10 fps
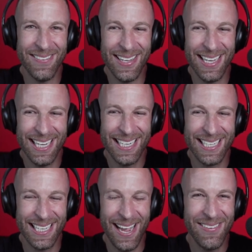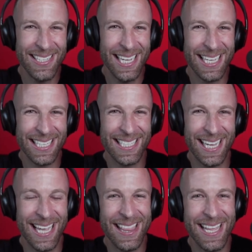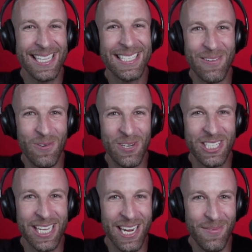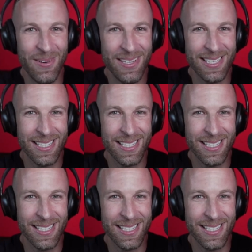man. Every day. It's like, and then it's like, which camera?